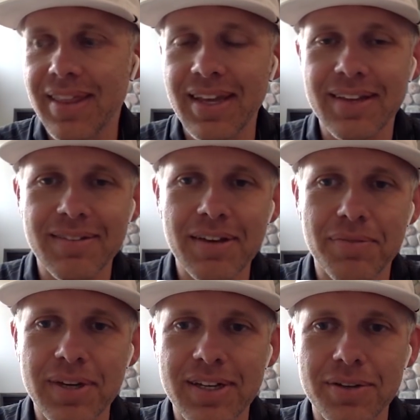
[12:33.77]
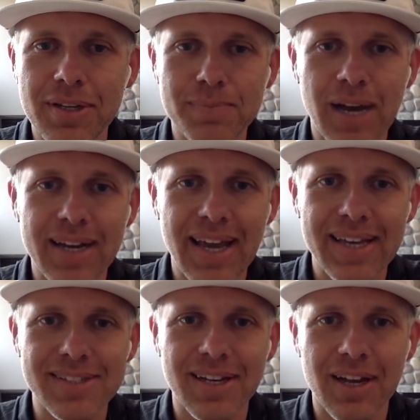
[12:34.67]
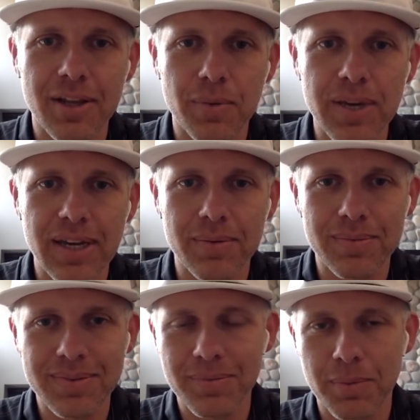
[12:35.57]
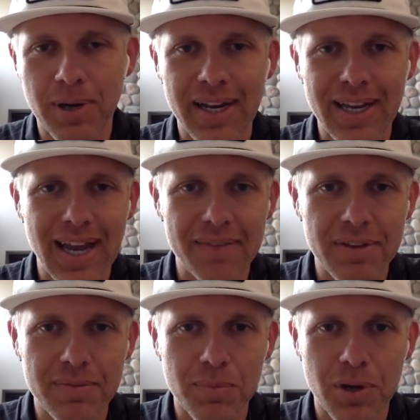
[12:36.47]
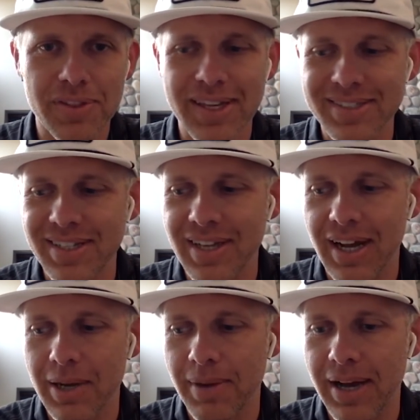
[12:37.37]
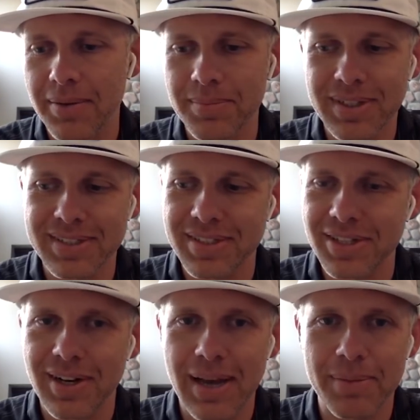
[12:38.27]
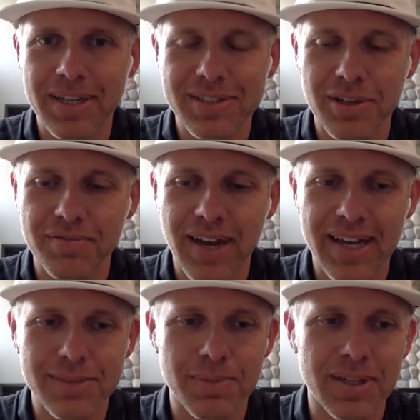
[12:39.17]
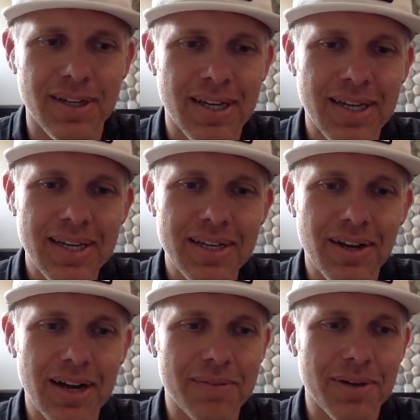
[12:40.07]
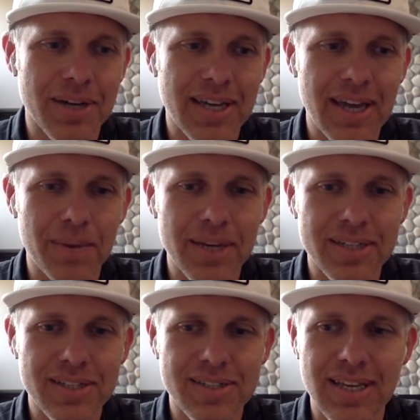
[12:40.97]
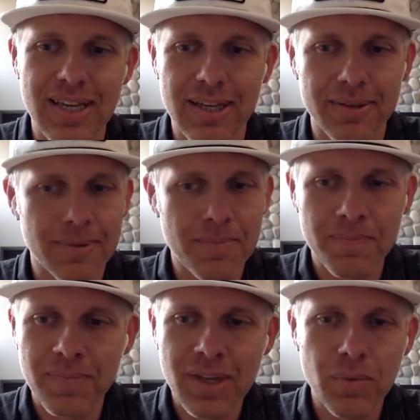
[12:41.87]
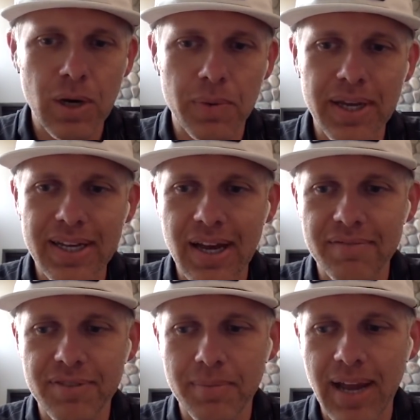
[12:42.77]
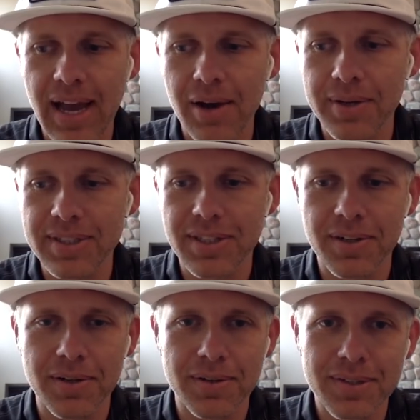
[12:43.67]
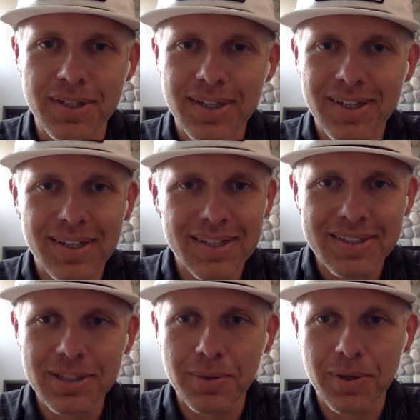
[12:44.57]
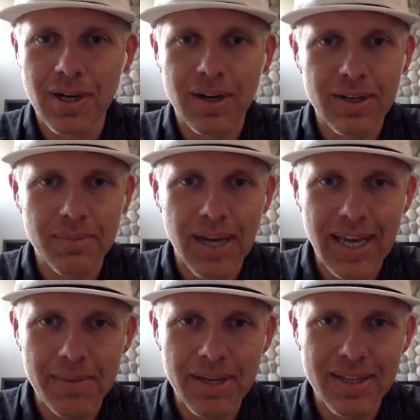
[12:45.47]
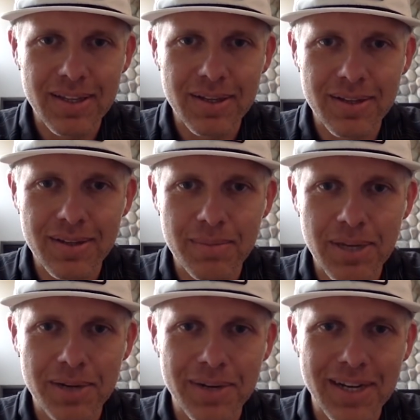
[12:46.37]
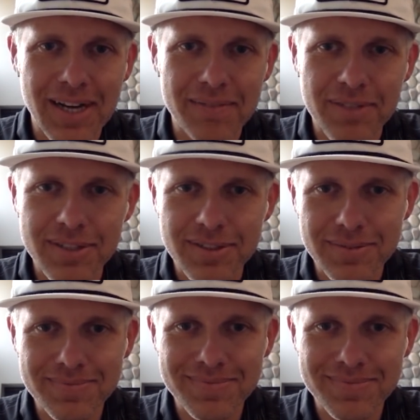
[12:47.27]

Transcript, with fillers: I think if we do this podcast in another week, we're probably going to have even more things to talk about because it's all happening so fast. But you know, I really can't wait to see where we end up from now until so we're all in Miami at the, the Bitcoin conference.